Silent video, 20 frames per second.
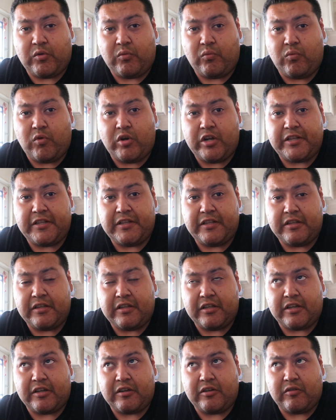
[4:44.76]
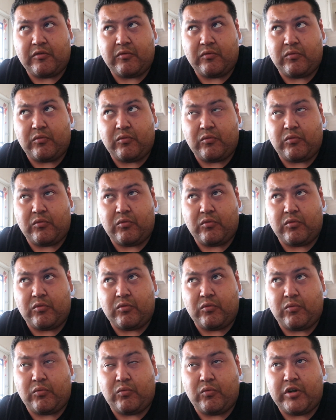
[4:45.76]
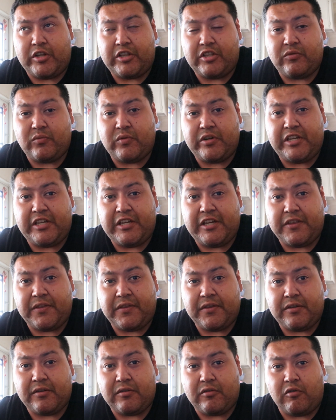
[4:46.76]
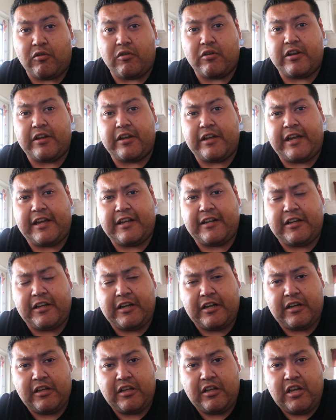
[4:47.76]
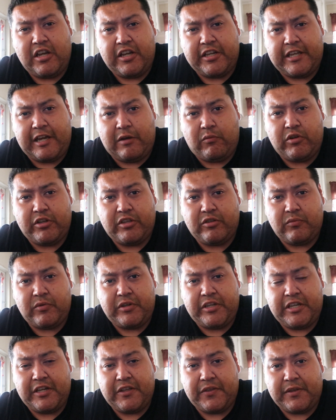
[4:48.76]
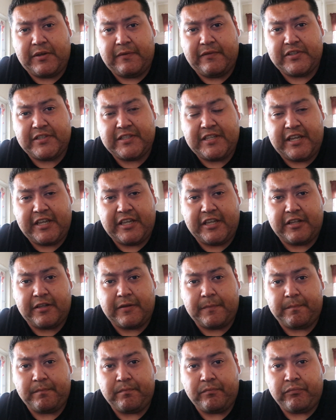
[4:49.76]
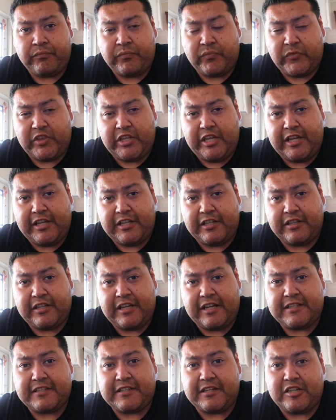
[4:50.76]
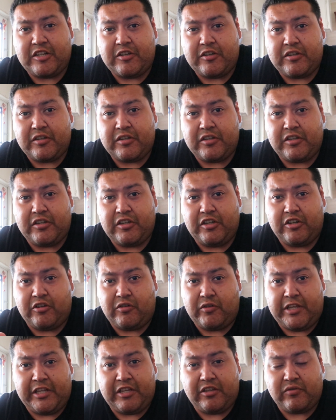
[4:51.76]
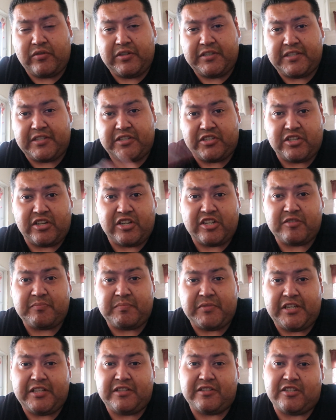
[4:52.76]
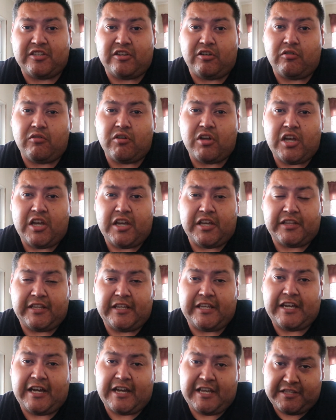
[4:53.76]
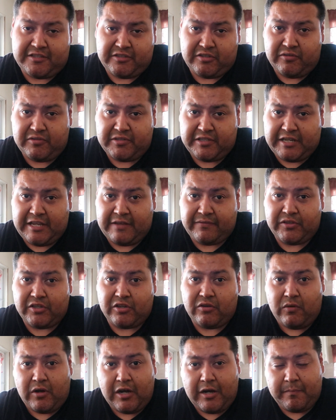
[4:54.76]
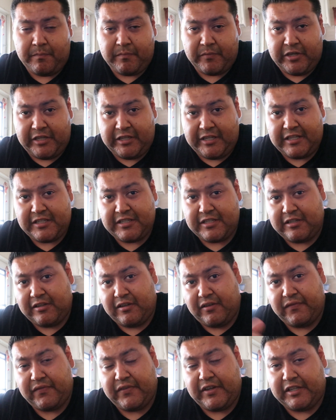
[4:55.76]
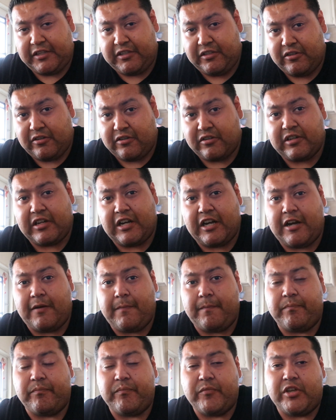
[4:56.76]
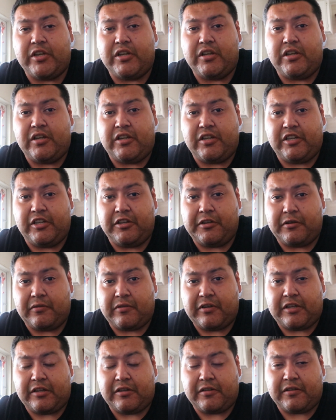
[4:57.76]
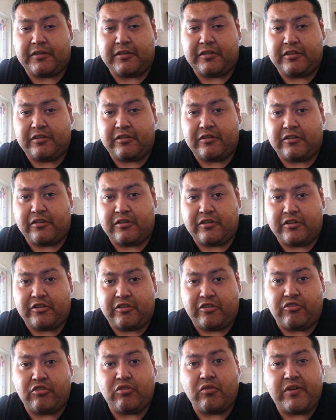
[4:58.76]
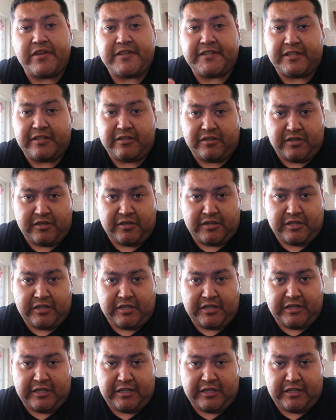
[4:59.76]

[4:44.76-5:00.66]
1/20th or at a 1/20th of a second, then that's gonna, you know, increase the shutter speed. So the ISO is gonna have to go up, and that's gonna affect your you know, your noise in the